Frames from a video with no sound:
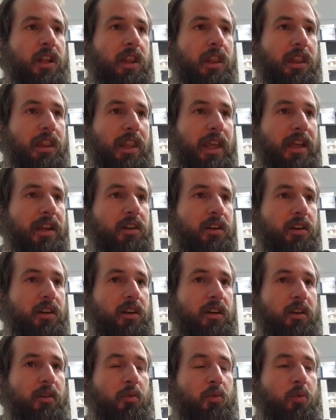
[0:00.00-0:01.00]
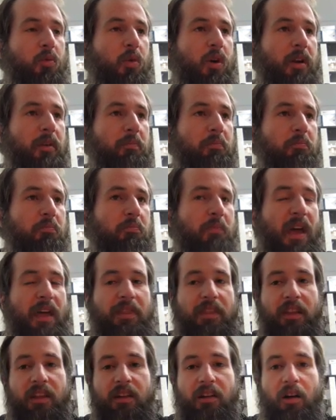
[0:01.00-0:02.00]
later? What
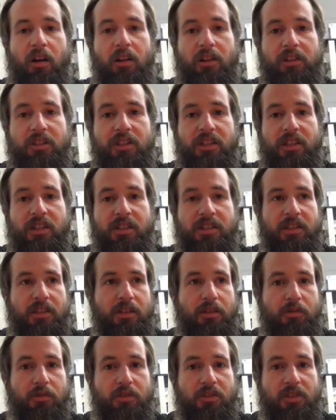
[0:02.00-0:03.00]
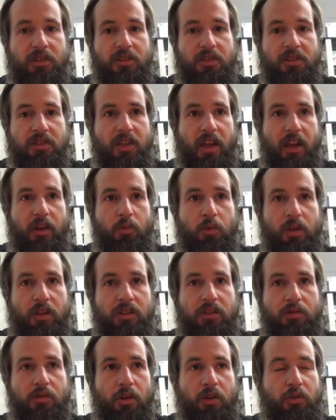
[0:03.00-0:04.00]
methodology does he use to decide when
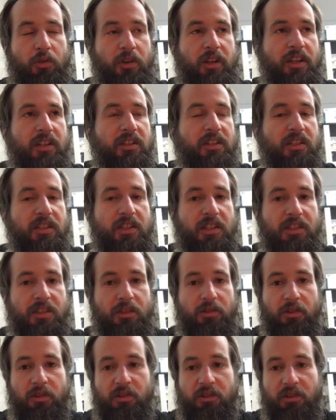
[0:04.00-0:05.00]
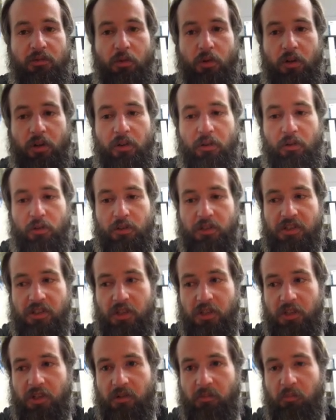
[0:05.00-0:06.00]
to agree and to disagree with the World Health
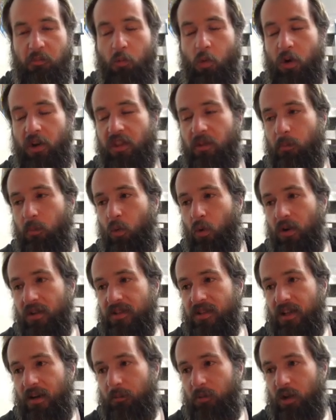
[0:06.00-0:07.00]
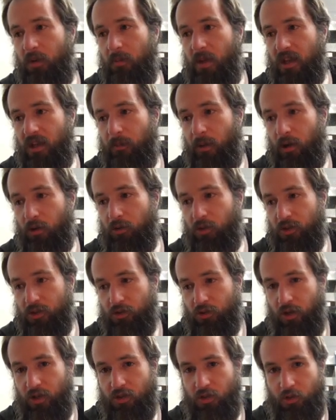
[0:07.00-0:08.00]
Organization? And one of the points that I'm going to make about Chris
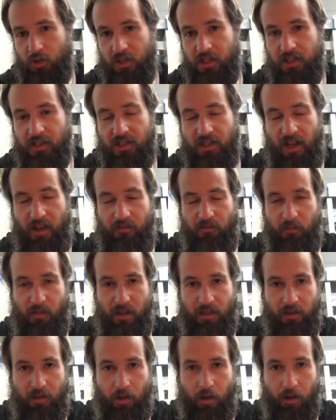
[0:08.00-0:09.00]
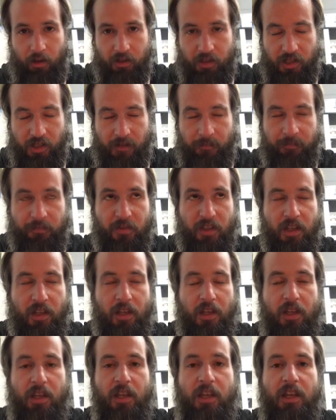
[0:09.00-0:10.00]
Kresser is he doesn't have a methodology.
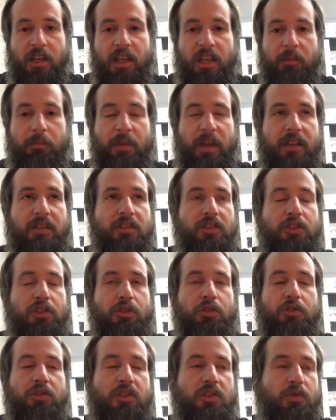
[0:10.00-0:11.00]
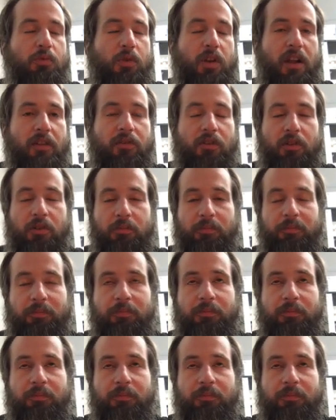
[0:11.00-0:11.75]
He picks and chooses whatever